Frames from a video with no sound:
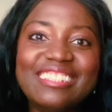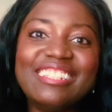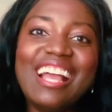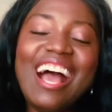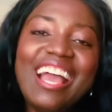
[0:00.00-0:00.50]

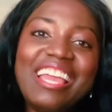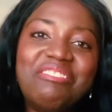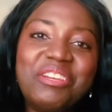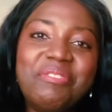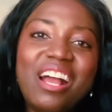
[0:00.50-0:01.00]
Hi
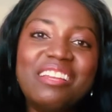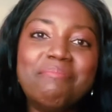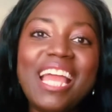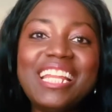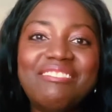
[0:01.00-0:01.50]
everyone,
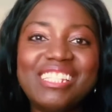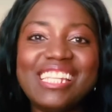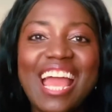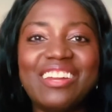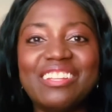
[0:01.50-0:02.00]
my name is
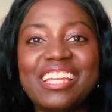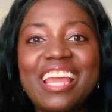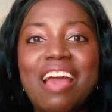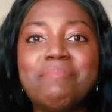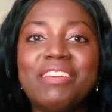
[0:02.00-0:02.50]

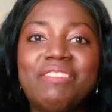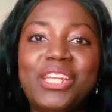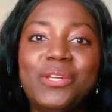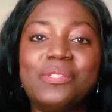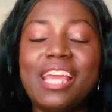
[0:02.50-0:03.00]
Natalie. I make
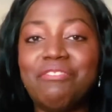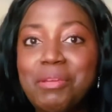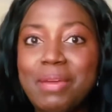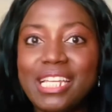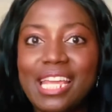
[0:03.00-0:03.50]
videos every
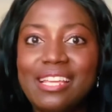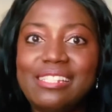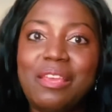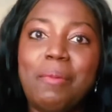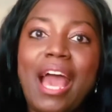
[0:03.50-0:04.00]

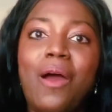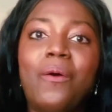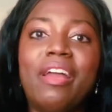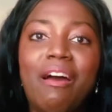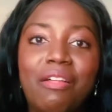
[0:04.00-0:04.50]
Mondays
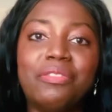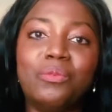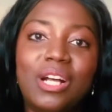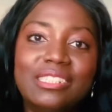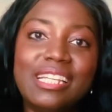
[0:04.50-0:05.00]
about health,
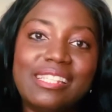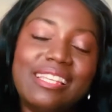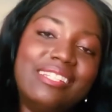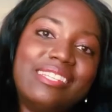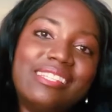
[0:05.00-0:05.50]
wellness,
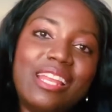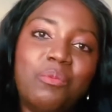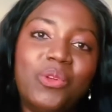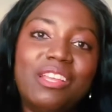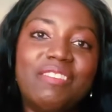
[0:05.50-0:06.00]
and
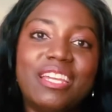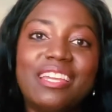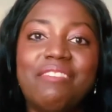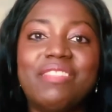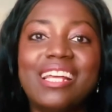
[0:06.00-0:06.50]
sustainable
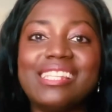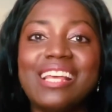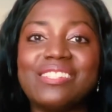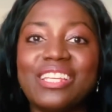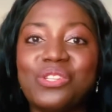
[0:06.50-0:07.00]
living. If that
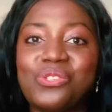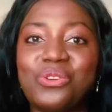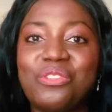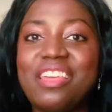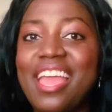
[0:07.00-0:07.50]
sounds like your
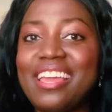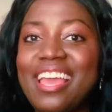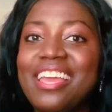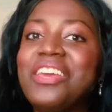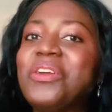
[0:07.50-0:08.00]
sort of
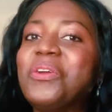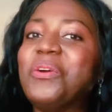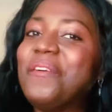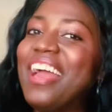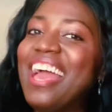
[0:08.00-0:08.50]
thing,
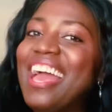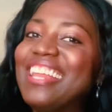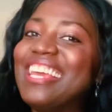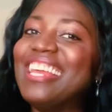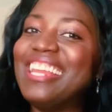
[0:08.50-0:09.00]
go
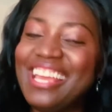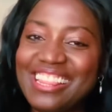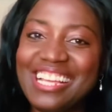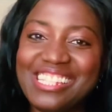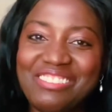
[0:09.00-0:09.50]
ahead and hit
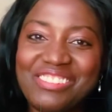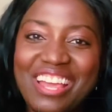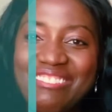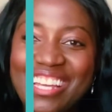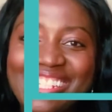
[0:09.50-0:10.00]
that
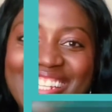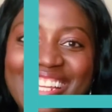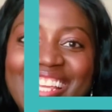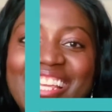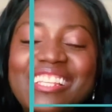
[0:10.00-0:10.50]
subscribe button.
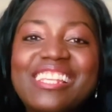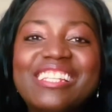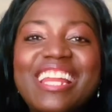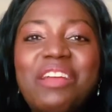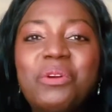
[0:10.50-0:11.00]
So
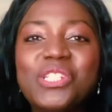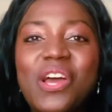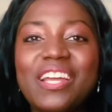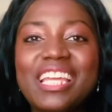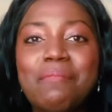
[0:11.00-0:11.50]
today we're
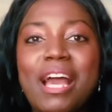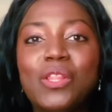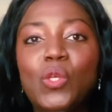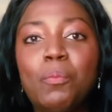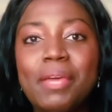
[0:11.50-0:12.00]
talking
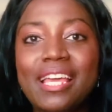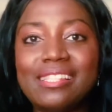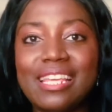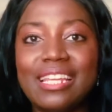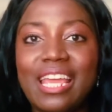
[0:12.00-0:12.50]
about
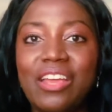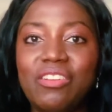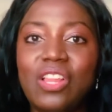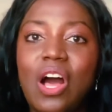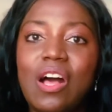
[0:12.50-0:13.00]
lupus and
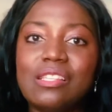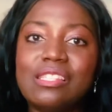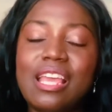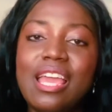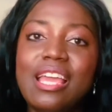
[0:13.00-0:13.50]
hair
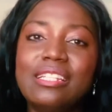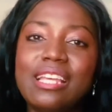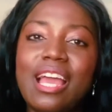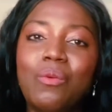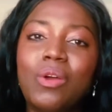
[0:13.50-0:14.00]
loss. And
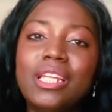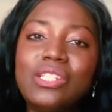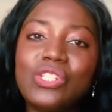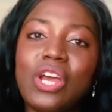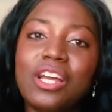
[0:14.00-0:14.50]
I wanted
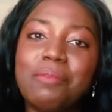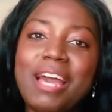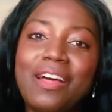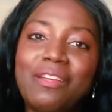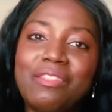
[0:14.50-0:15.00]
to talk
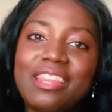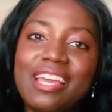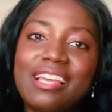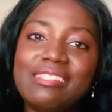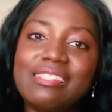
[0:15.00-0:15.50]
about
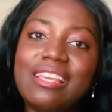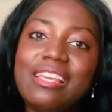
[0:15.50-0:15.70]
this